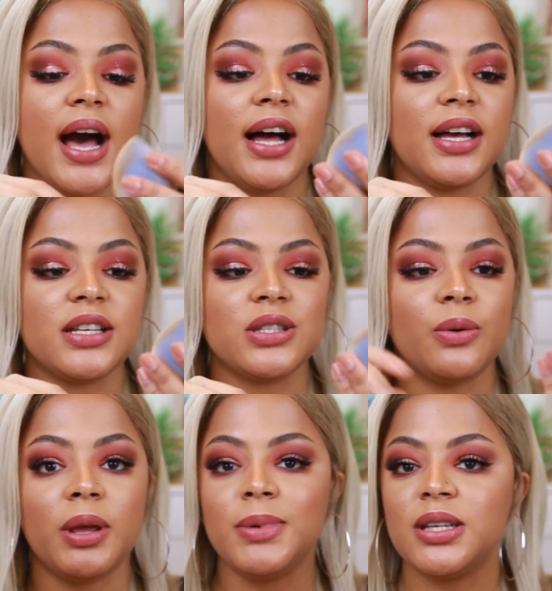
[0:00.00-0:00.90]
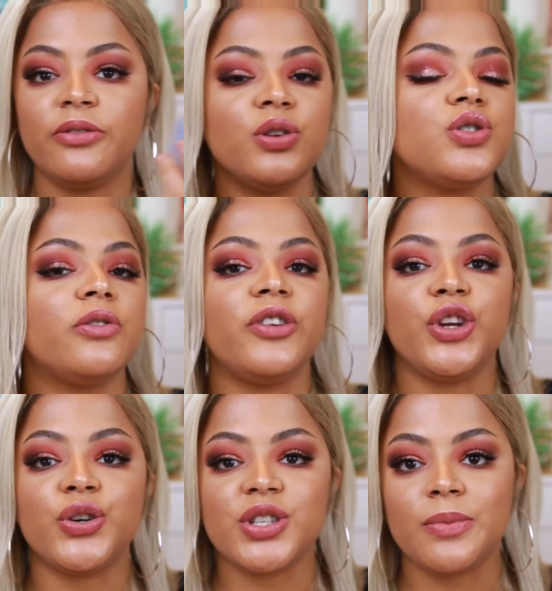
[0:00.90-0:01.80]
So maybe in a future
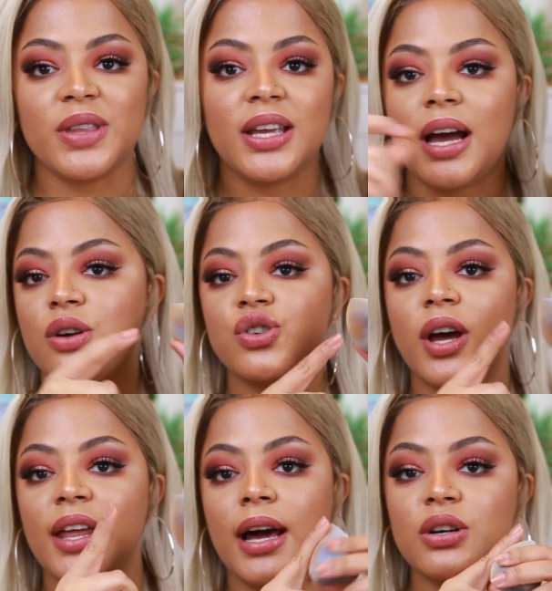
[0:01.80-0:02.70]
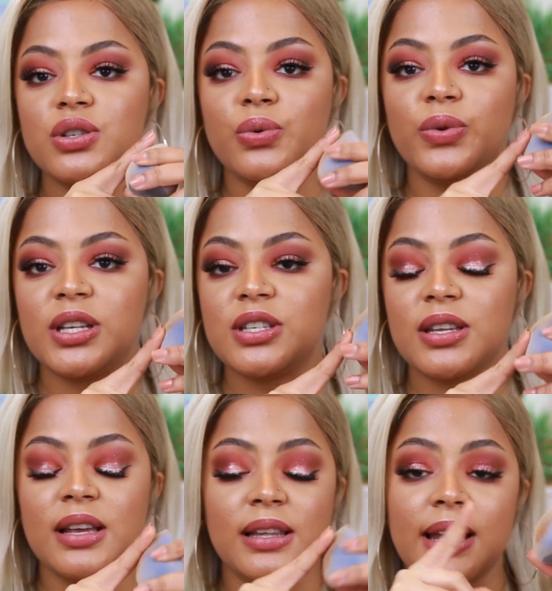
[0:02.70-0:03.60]
video or something I'll try it out
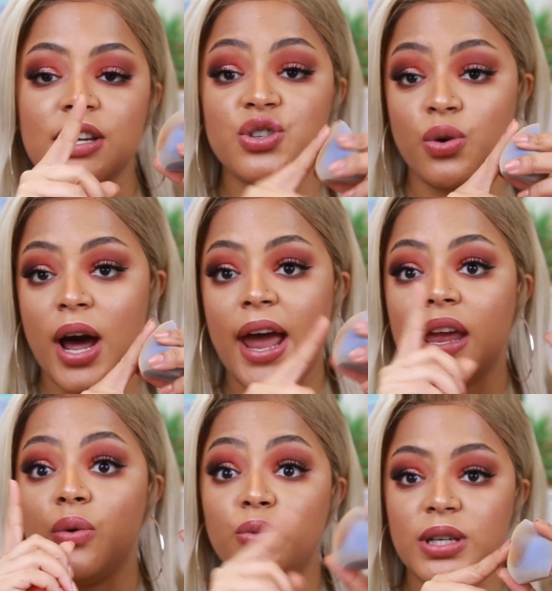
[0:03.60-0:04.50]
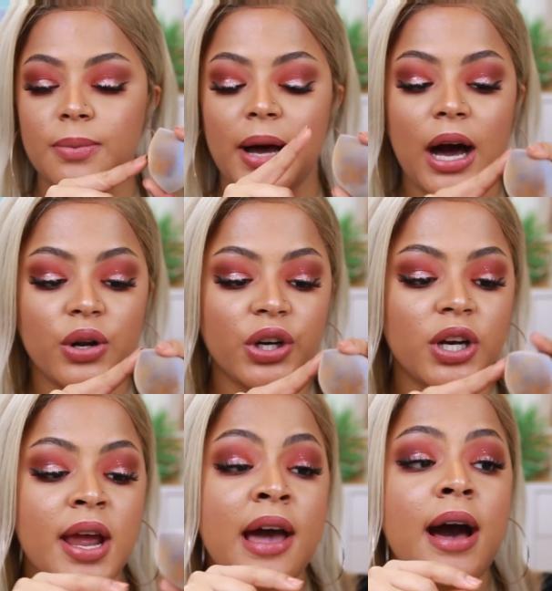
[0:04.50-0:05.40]
with like dry with a
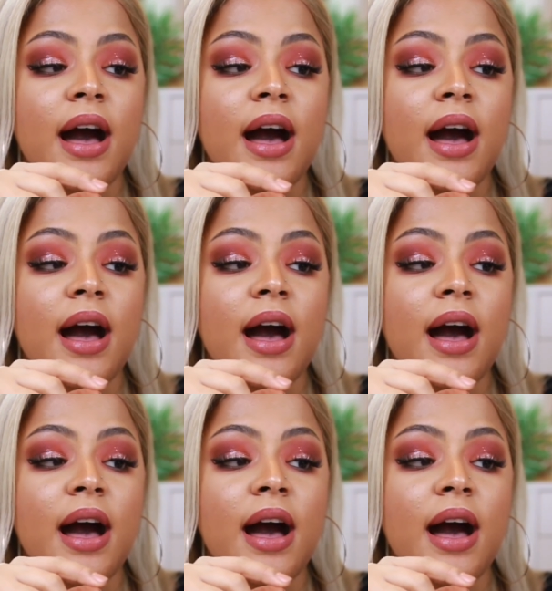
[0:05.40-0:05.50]
powder.